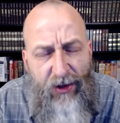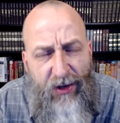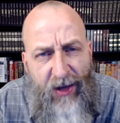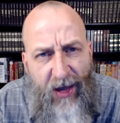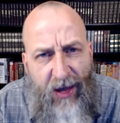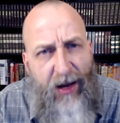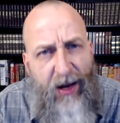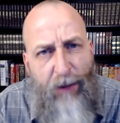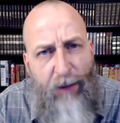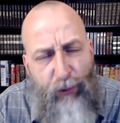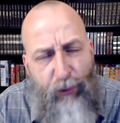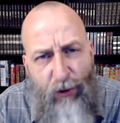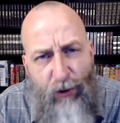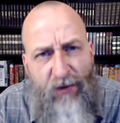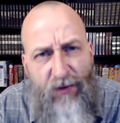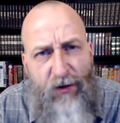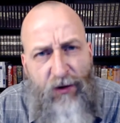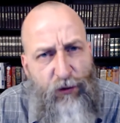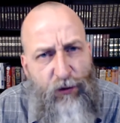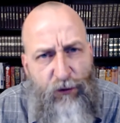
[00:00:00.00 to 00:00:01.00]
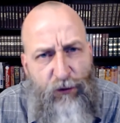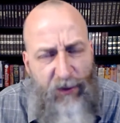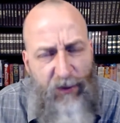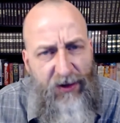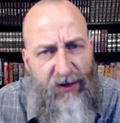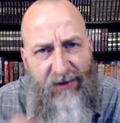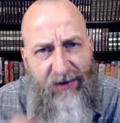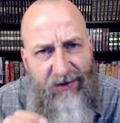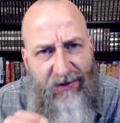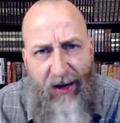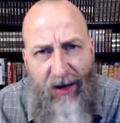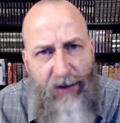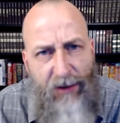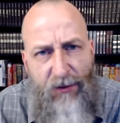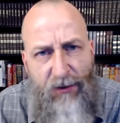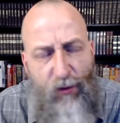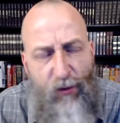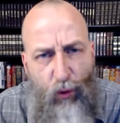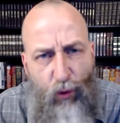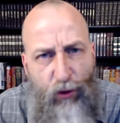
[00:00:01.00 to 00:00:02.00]
And I pray that you're spending time in
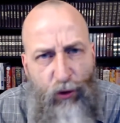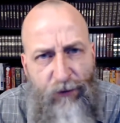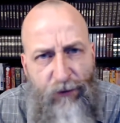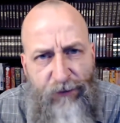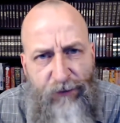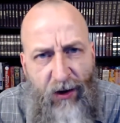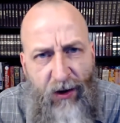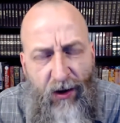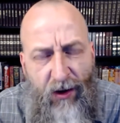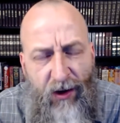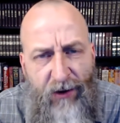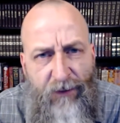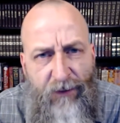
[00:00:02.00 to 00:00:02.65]
the Word of God,